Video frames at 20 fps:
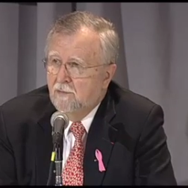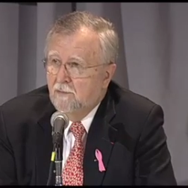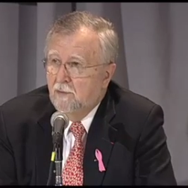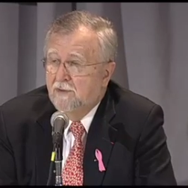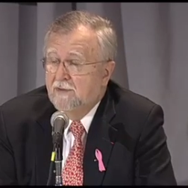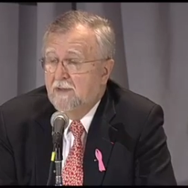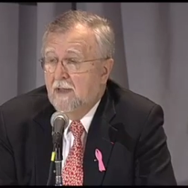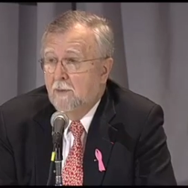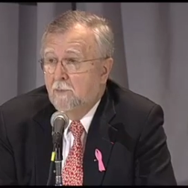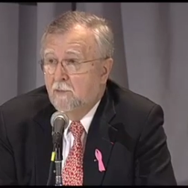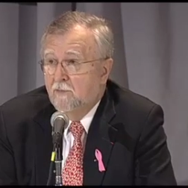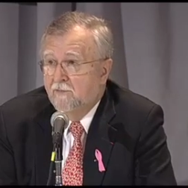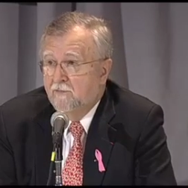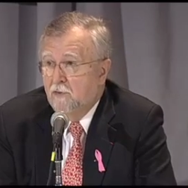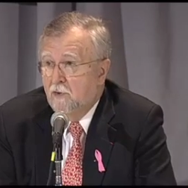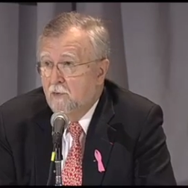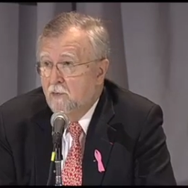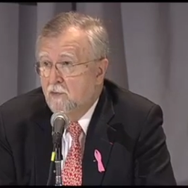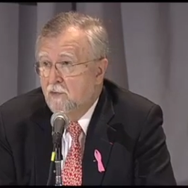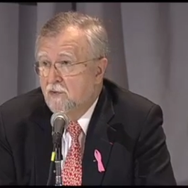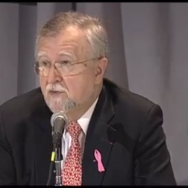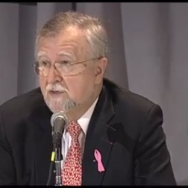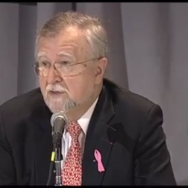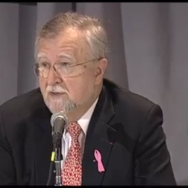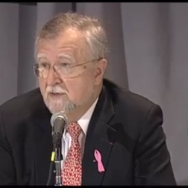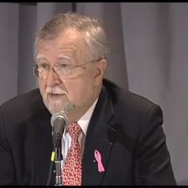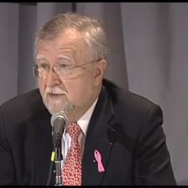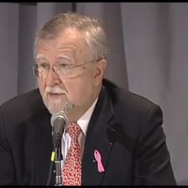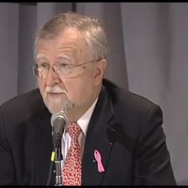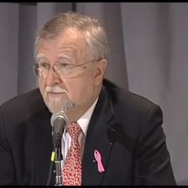what type of tumors
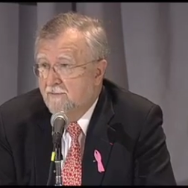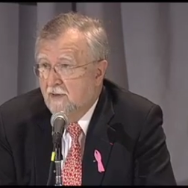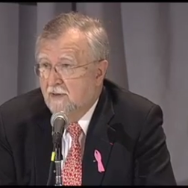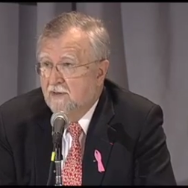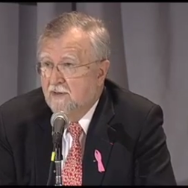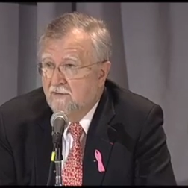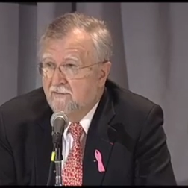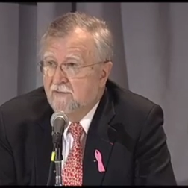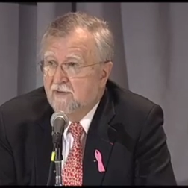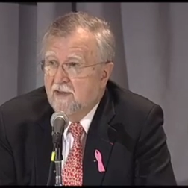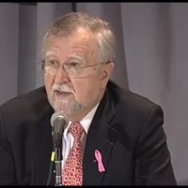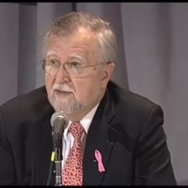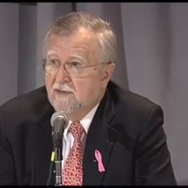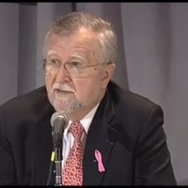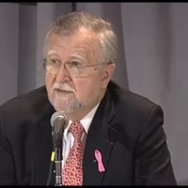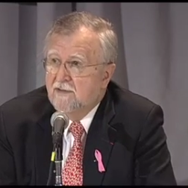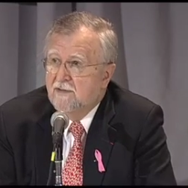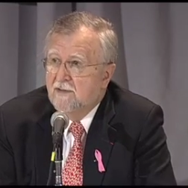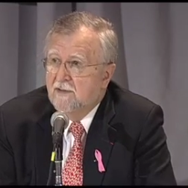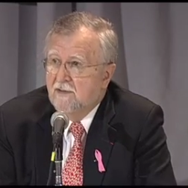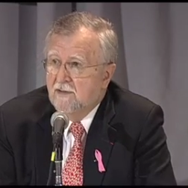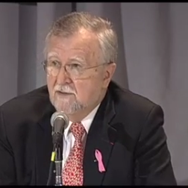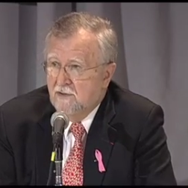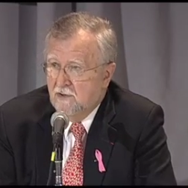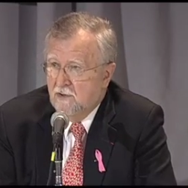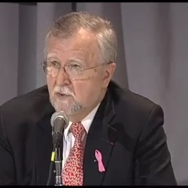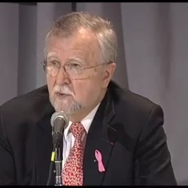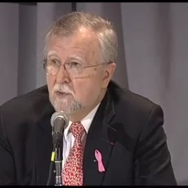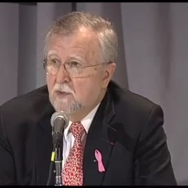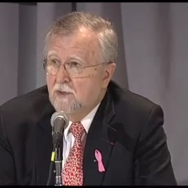it is effective against, and
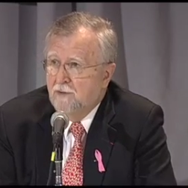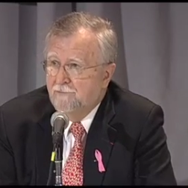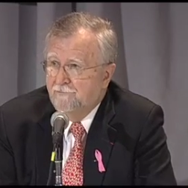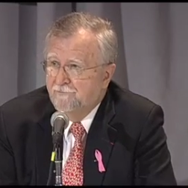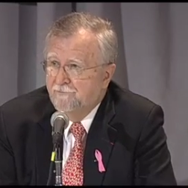so on.